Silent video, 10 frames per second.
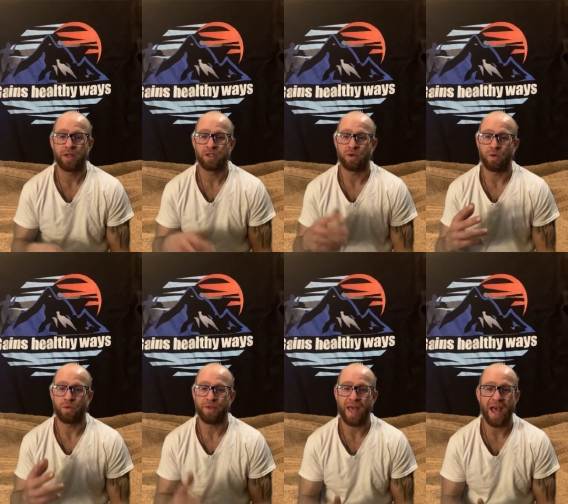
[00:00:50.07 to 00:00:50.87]
So
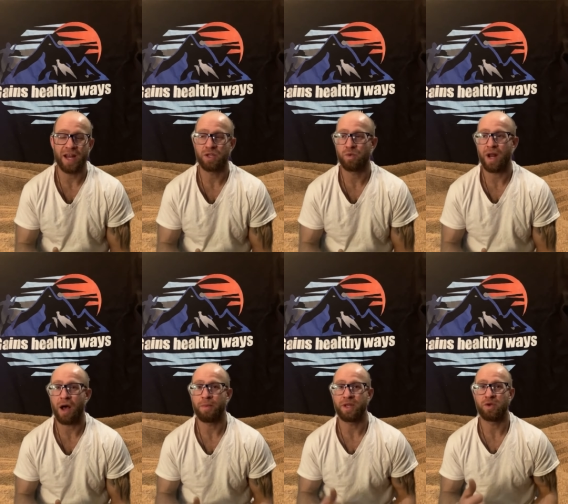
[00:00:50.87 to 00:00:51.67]
that is what
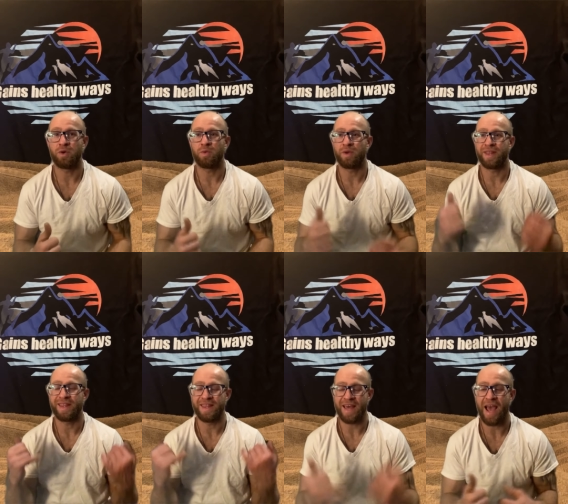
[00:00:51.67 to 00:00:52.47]
I'll be doing
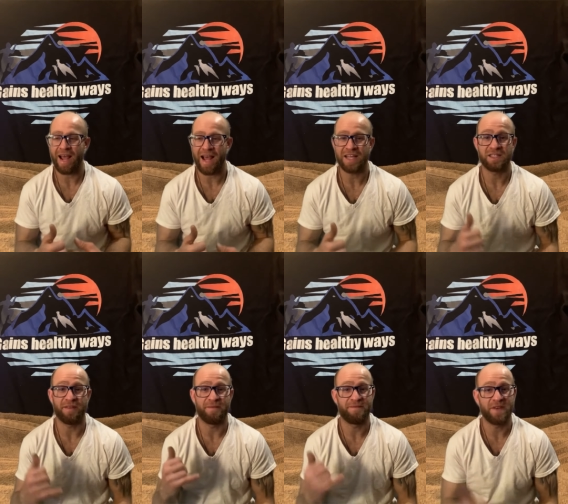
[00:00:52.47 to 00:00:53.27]
with that, guys, to
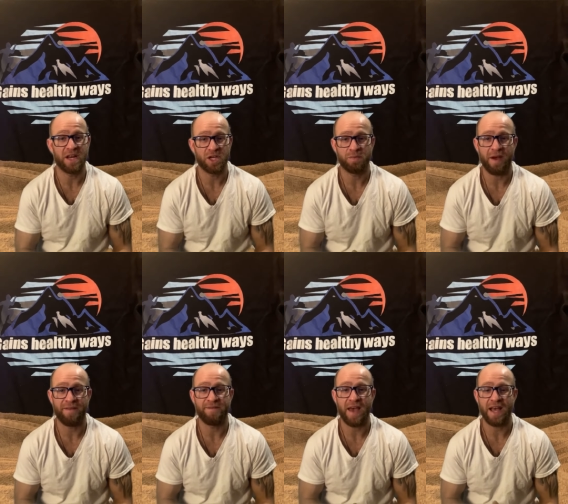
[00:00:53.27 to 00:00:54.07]
finish my
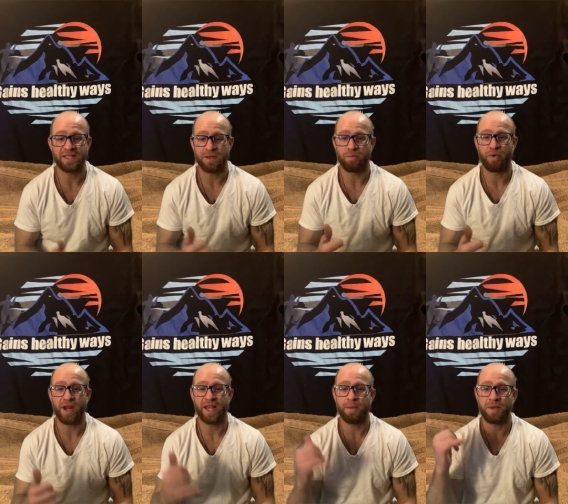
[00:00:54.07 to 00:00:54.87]
fast and
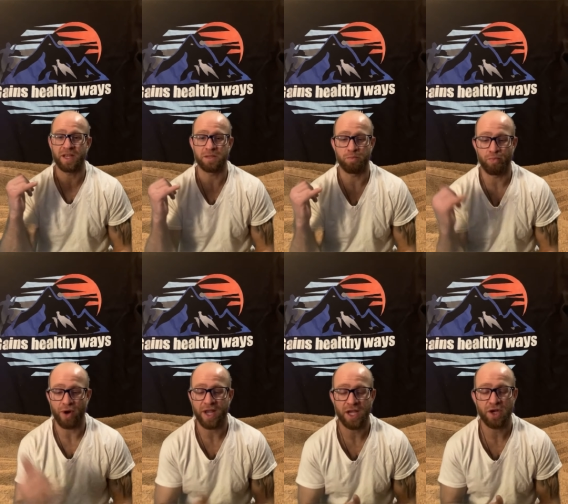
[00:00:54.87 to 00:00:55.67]
break it, because
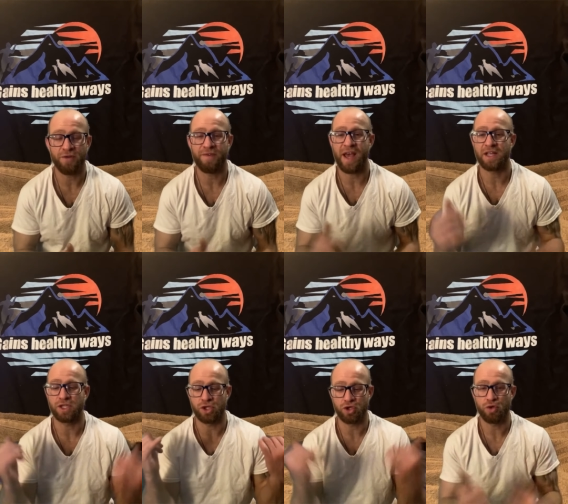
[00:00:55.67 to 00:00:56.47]
breaking your fast
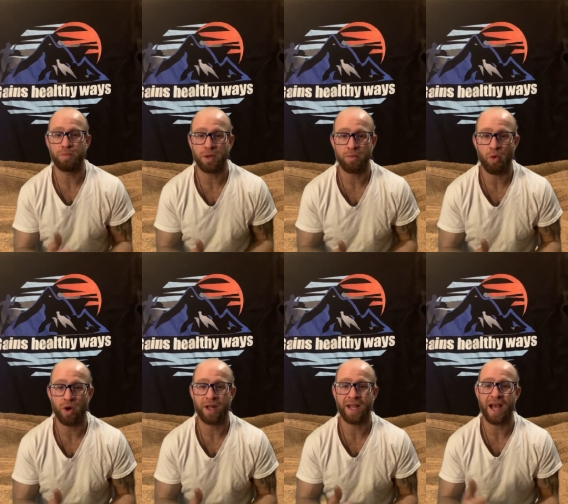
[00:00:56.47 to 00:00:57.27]
is super
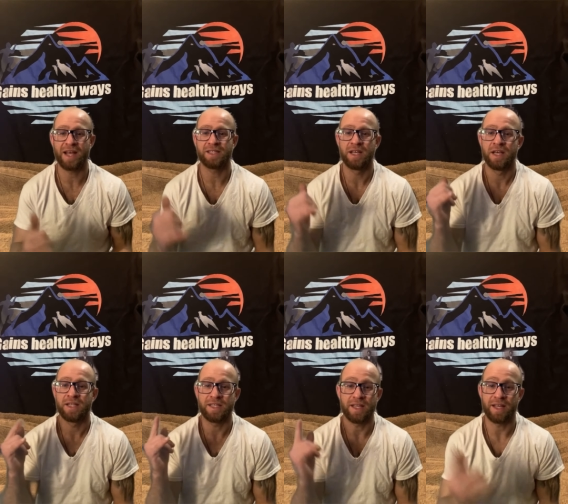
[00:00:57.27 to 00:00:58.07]
important, guys,
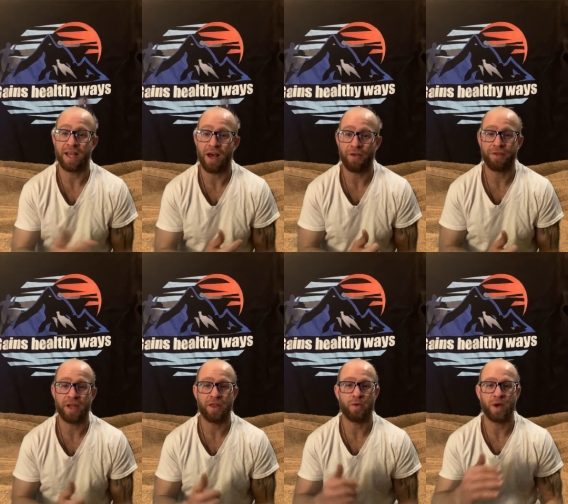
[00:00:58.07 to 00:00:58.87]
to eating healthy.
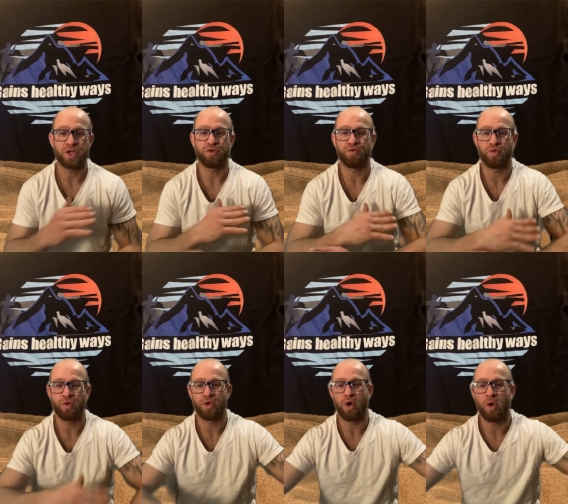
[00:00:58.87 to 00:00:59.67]
Otherwise, you
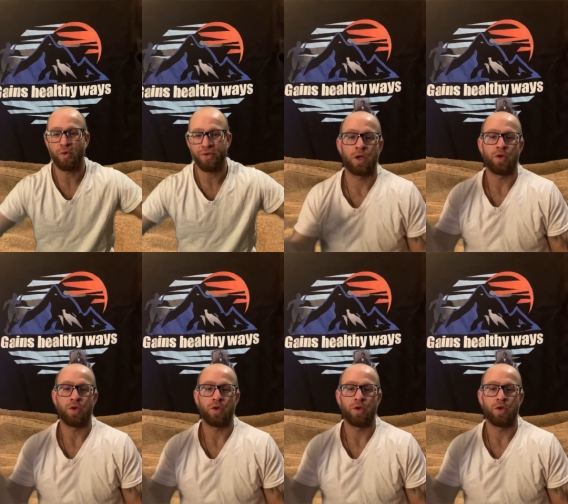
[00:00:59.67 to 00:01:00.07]
ruin the whole thing.